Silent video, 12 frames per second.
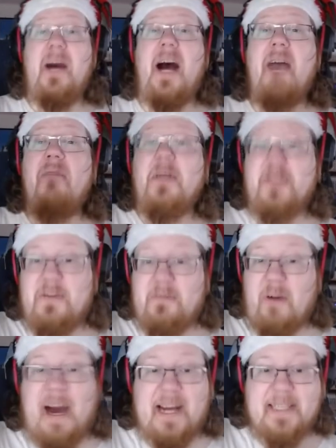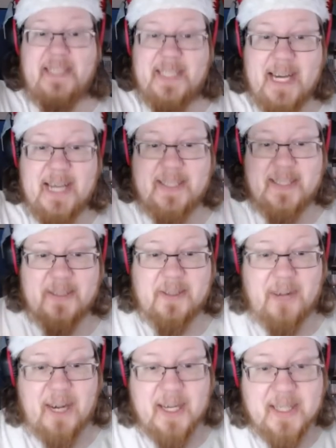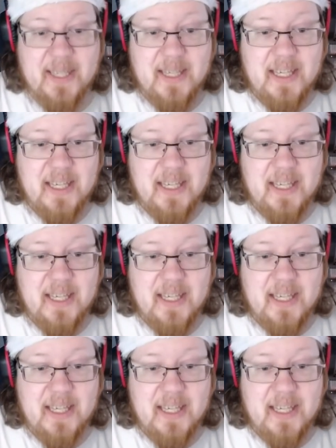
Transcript: I was right. Jesus Christ.